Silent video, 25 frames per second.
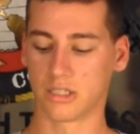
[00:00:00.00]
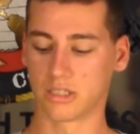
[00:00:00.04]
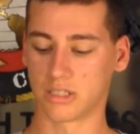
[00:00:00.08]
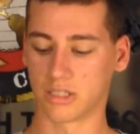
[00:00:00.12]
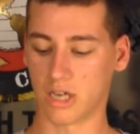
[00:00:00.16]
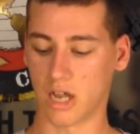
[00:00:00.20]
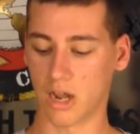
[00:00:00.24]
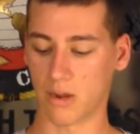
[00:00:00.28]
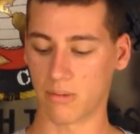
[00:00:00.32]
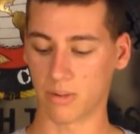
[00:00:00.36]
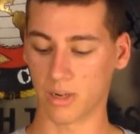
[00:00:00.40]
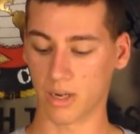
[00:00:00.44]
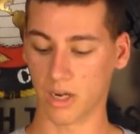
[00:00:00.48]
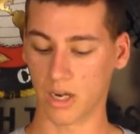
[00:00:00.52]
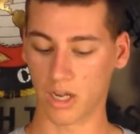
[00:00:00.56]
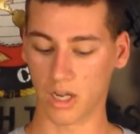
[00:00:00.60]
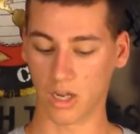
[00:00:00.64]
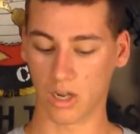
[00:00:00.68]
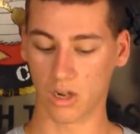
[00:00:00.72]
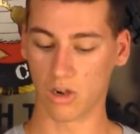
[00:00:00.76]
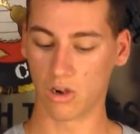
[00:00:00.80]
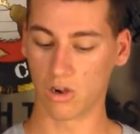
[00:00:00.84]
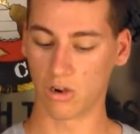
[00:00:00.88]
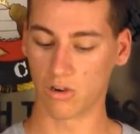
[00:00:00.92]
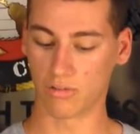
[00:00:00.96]
So now we're going
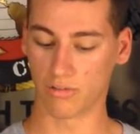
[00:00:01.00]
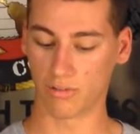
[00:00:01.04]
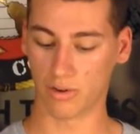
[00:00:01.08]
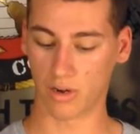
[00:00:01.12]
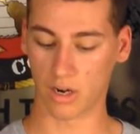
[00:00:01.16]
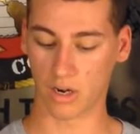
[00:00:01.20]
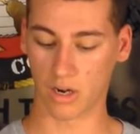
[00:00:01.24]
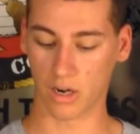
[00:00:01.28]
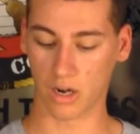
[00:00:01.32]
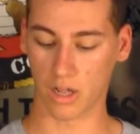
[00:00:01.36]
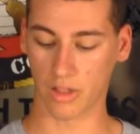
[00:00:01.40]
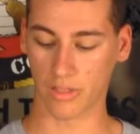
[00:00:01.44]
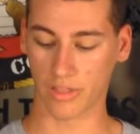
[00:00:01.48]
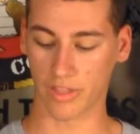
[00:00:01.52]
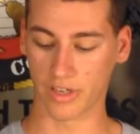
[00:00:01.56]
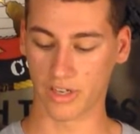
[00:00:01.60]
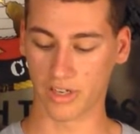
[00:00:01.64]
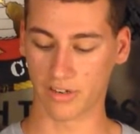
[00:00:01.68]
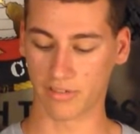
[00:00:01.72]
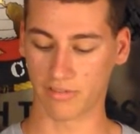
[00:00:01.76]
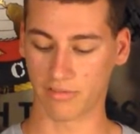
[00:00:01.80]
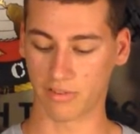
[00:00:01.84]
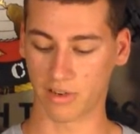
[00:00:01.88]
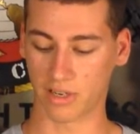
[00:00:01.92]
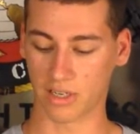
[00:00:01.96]
to go over the
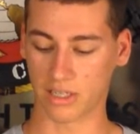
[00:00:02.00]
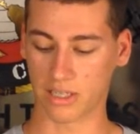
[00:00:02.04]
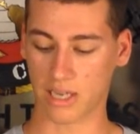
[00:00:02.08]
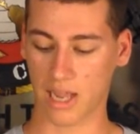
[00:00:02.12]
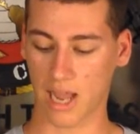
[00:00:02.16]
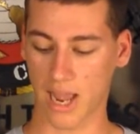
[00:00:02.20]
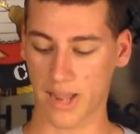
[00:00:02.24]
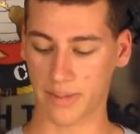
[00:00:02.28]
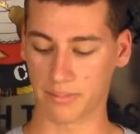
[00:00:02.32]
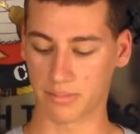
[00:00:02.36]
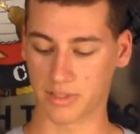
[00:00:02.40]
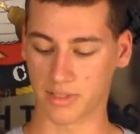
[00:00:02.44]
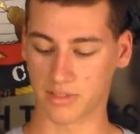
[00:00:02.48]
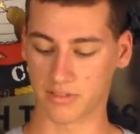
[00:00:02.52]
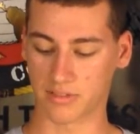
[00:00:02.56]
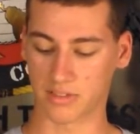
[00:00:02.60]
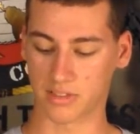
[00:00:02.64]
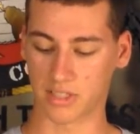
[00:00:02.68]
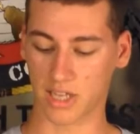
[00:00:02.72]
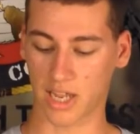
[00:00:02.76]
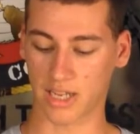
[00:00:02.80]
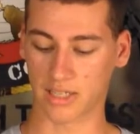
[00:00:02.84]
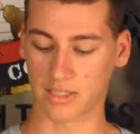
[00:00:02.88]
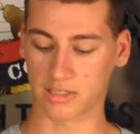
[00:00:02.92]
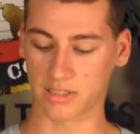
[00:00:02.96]
different types of
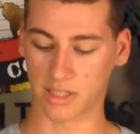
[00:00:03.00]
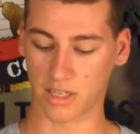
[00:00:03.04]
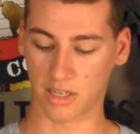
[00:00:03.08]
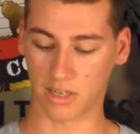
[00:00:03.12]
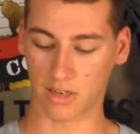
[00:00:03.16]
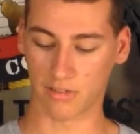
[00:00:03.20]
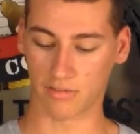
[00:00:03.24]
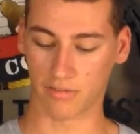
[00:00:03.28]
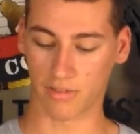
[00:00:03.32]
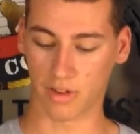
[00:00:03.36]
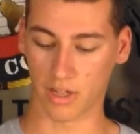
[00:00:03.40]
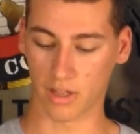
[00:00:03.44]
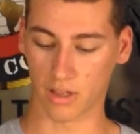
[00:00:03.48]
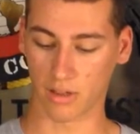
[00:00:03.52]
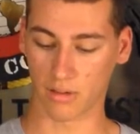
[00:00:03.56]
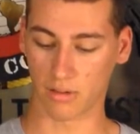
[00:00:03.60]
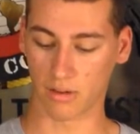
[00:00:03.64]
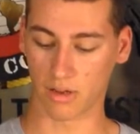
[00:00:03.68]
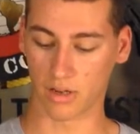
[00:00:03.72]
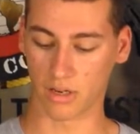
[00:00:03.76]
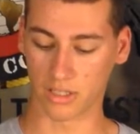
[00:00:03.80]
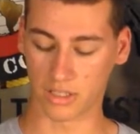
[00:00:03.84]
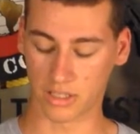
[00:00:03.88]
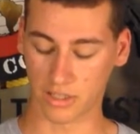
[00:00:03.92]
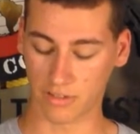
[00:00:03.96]
sights that are available,
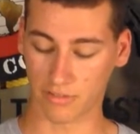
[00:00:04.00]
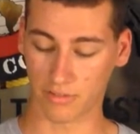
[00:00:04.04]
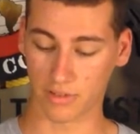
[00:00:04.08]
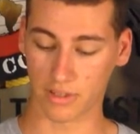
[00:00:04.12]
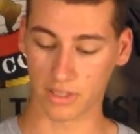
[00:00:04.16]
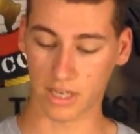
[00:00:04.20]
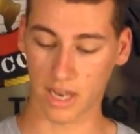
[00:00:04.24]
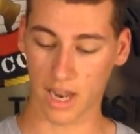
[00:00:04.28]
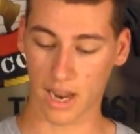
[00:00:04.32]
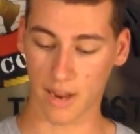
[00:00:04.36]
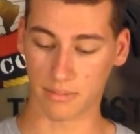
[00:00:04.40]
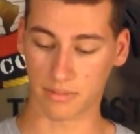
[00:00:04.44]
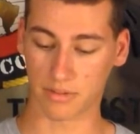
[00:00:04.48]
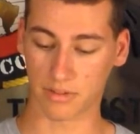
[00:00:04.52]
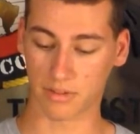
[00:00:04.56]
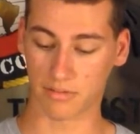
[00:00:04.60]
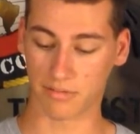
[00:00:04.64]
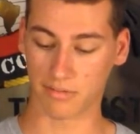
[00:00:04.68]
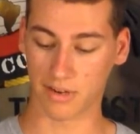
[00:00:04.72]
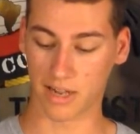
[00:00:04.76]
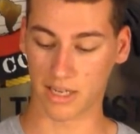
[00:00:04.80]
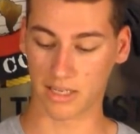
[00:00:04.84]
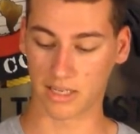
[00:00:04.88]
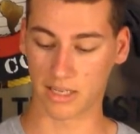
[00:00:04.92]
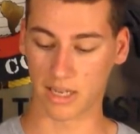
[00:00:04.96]
or different types
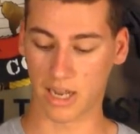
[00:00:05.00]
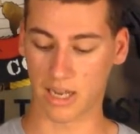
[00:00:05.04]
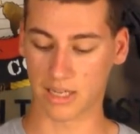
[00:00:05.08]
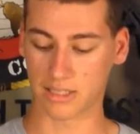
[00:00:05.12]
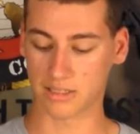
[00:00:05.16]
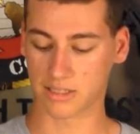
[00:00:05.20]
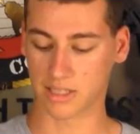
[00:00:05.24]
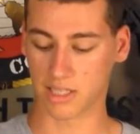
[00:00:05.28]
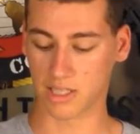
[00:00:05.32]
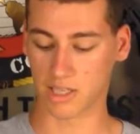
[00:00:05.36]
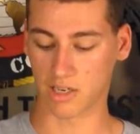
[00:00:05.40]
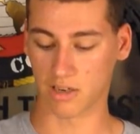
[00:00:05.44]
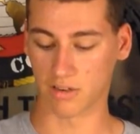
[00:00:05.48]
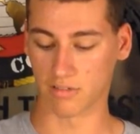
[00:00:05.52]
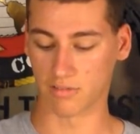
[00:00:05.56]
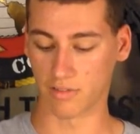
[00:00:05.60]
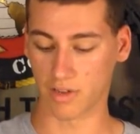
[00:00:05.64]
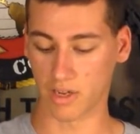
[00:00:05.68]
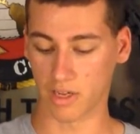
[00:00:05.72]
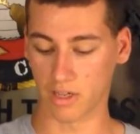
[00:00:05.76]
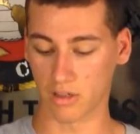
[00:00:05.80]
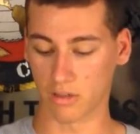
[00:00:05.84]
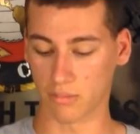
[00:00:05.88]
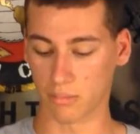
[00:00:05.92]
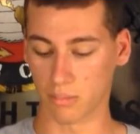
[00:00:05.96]
of red dots that are
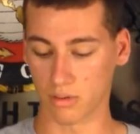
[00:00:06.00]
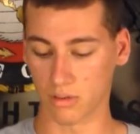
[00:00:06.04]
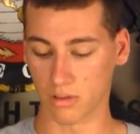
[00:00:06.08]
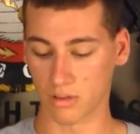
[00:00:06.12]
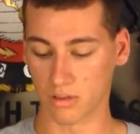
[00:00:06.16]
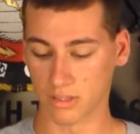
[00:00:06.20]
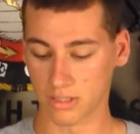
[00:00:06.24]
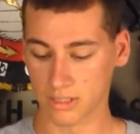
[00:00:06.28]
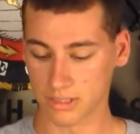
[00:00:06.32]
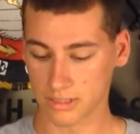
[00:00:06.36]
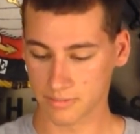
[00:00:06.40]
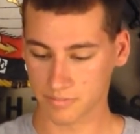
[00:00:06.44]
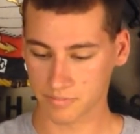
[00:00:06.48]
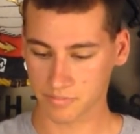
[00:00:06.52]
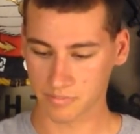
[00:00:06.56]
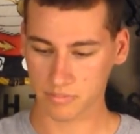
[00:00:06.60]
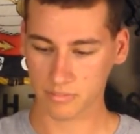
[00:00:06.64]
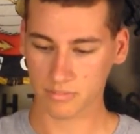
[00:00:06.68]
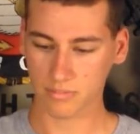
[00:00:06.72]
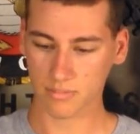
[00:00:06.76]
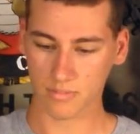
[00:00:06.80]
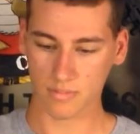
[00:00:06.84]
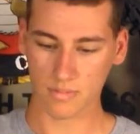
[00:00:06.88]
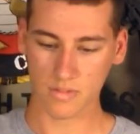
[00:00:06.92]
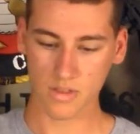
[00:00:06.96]
available.
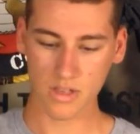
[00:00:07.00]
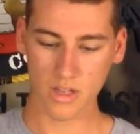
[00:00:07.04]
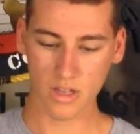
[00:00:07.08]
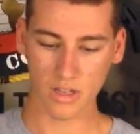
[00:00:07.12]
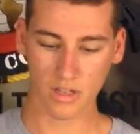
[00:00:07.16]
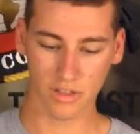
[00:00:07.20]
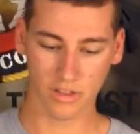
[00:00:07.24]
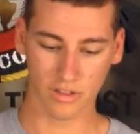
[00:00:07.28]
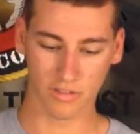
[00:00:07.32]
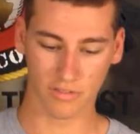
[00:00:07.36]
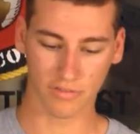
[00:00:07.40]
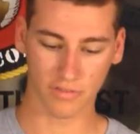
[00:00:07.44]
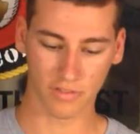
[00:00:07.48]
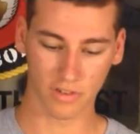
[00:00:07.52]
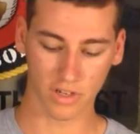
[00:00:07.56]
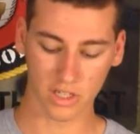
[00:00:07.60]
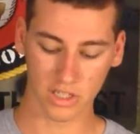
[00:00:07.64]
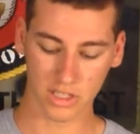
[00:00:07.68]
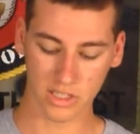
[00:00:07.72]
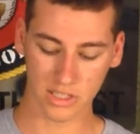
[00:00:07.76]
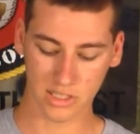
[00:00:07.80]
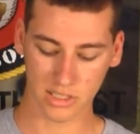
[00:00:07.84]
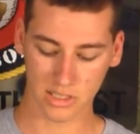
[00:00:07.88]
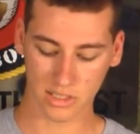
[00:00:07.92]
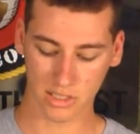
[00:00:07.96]
The
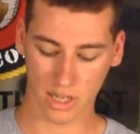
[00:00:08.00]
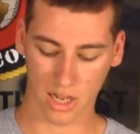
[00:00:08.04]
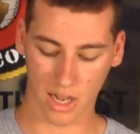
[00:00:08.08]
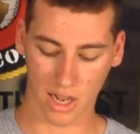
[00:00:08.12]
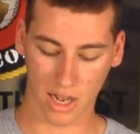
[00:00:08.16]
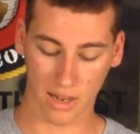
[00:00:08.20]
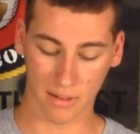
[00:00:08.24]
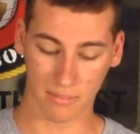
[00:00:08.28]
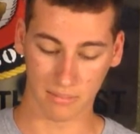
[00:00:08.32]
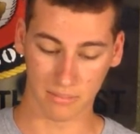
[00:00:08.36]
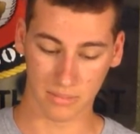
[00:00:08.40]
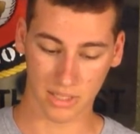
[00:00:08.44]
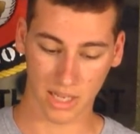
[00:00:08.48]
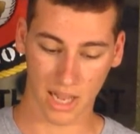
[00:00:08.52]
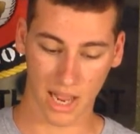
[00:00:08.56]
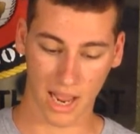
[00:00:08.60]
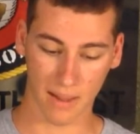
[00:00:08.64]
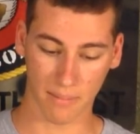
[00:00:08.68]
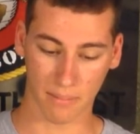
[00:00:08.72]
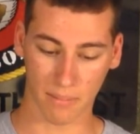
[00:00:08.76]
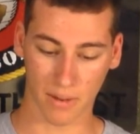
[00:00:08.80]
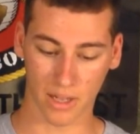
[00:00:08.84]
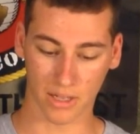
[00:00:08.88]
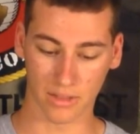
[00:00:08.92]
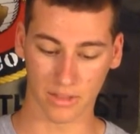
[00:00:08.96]
first
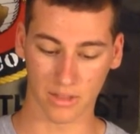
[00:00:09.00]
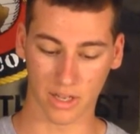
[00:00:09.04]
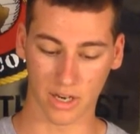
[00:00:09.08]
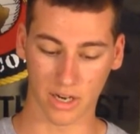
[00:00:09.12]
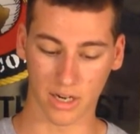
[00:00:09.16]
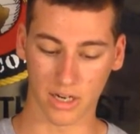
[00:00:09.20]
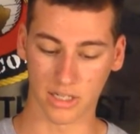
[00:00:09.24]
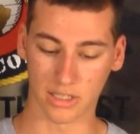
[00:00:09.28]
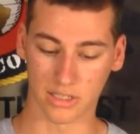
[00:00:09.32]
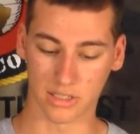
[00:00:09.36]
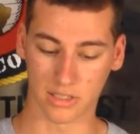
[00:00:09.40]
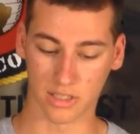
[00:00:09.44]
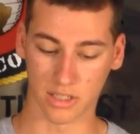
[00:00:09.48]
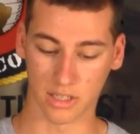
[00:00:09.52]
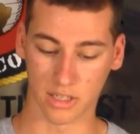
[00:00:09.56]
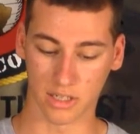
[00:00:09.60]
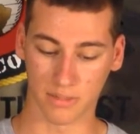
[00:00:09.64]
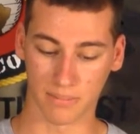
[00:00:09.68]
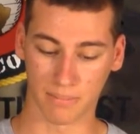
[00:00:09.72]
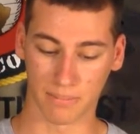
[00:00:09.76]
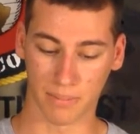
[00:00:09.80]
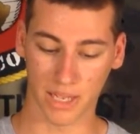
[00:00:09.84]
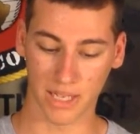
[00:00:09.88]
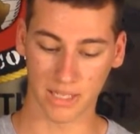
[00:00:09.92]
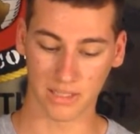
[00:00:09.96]
type out there is
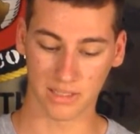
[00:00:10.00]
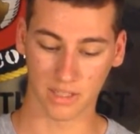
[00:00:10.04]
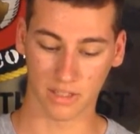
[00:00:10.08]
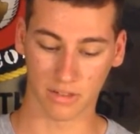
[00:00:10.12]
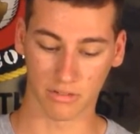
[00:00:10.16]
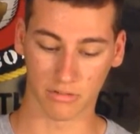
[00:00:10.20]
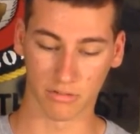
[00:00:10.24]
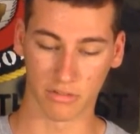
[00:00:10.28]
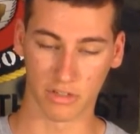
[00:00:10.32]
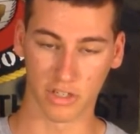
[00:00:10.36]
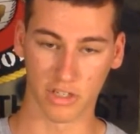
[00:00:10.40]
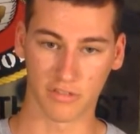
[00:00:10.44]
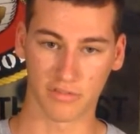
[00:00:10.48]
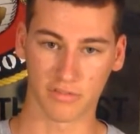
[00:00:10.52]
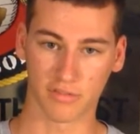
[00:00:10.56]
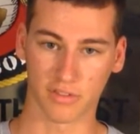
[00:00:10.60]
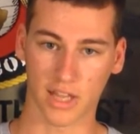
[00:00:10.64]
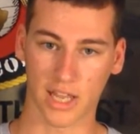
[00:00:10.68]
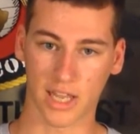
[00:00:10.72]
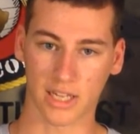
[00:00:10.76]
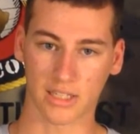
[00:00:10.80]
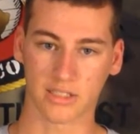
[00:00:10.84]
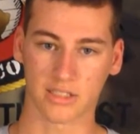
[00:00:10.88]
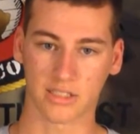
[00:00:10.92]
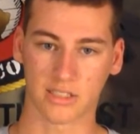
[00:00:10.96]
the basic
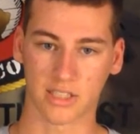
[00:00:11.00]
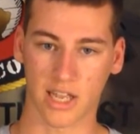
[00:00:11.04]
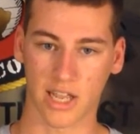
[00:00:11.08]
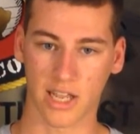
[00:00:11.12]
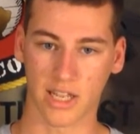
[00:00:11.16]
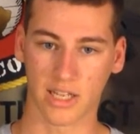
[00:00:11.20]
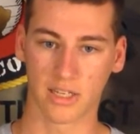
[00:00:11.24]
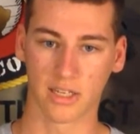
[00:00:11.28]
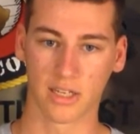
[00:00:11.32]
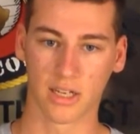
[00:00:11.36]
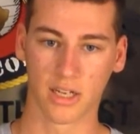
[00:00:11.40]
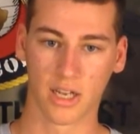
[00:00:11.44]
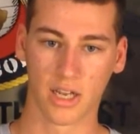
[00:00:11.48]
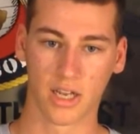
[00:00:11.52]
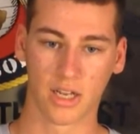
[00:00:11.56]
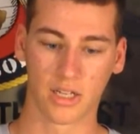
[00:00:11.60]
reflex sight.